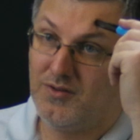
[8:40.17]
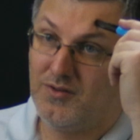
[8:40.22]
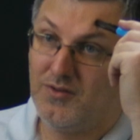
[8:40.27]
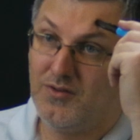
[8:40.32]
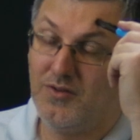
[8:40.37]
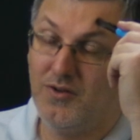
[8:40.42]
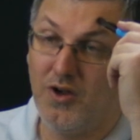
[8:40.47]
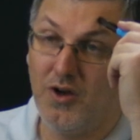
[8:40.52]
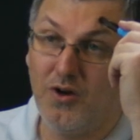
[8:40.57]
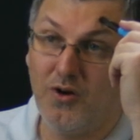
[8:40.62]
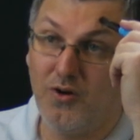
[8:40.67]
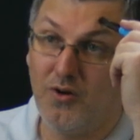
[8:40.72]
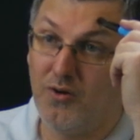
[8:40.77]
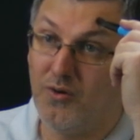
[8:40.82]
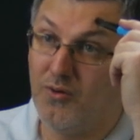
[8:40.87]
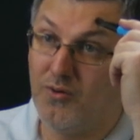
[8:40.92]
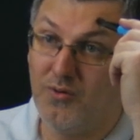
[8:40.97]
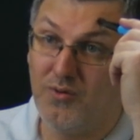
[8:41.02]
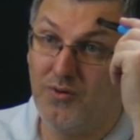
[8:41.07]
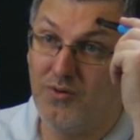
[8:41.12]

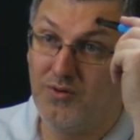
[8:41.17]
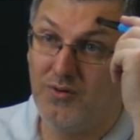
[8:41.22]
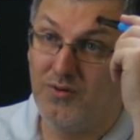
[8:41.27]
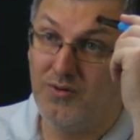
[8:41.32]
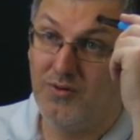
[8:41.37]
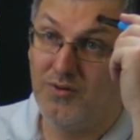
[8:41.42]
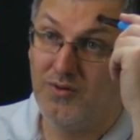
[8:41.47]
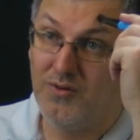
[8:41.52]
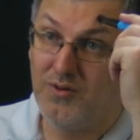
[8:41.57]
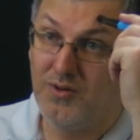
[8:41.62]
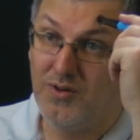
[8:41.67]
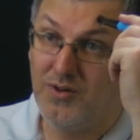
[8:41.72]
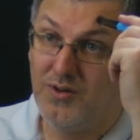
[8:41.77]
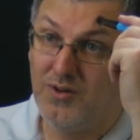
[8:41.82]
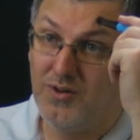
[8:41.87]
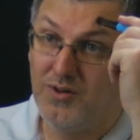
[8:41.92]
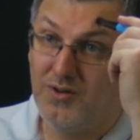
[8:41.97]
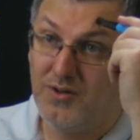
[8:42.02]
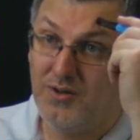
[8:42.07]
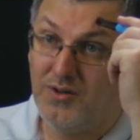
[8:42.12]
No.
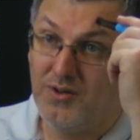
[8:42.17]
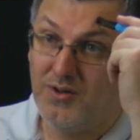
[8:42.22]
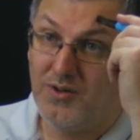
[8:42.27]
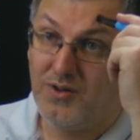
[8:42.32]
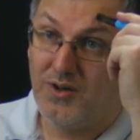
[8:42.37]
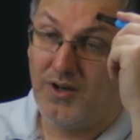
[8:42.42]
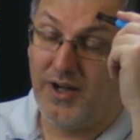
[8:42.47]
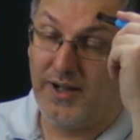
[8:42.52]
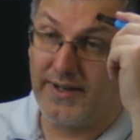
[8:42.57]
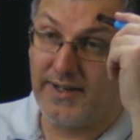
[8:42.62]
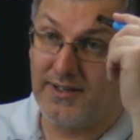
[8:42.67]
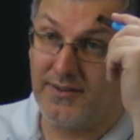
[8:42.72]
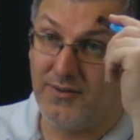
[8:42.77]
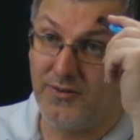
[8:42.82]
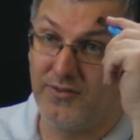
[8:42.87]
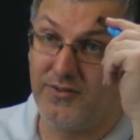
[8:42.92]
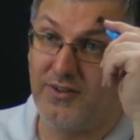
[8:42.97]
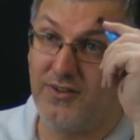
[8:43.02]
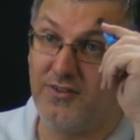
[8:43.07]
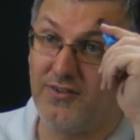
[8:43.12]
I got
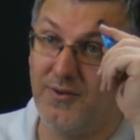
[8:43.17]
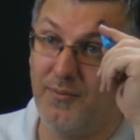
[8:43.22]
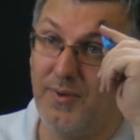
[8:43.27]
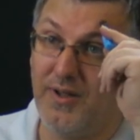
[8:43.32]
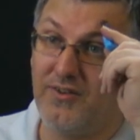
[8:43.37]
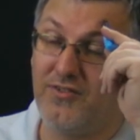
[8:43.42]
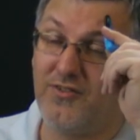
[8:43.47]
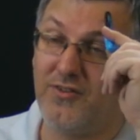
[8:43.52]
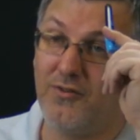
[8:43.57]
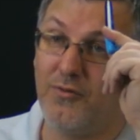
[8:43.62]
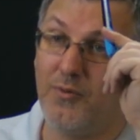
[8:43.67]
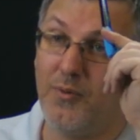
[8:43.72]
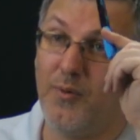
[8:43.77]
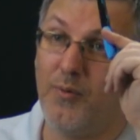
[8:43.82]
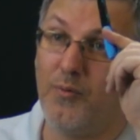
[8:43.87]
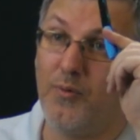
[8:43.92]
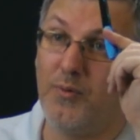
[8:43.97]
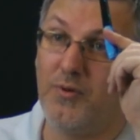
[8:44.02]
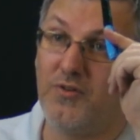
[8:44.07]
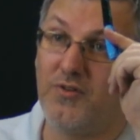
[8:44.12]
those this semester. Where
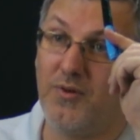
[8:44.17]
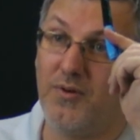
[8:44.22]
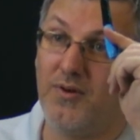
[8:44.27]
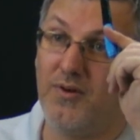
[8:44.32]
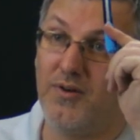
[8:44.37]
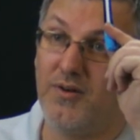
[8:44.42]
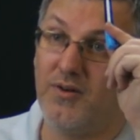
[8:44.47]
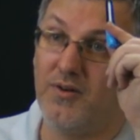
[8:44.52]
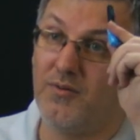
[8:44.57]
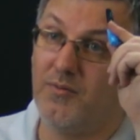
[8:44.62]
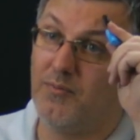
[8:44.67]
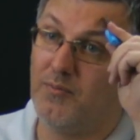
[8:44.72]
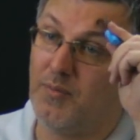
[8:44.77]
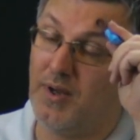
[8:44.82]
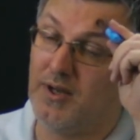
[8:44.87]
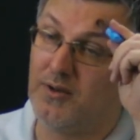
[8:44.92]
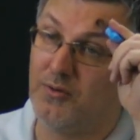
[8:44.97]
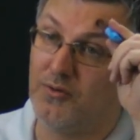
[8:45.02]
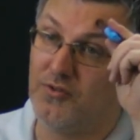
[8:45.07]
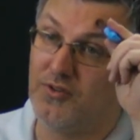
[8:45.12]
we went to
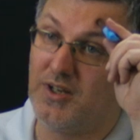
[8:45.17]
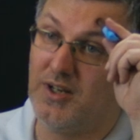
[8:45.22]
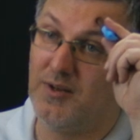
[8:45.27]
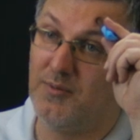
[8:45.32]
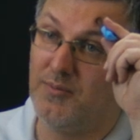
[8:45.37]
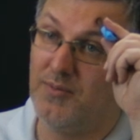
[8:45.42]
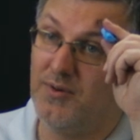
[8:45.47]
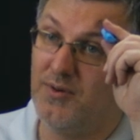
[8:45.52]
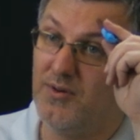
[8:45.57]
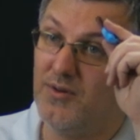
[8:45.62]
Michael's to get them.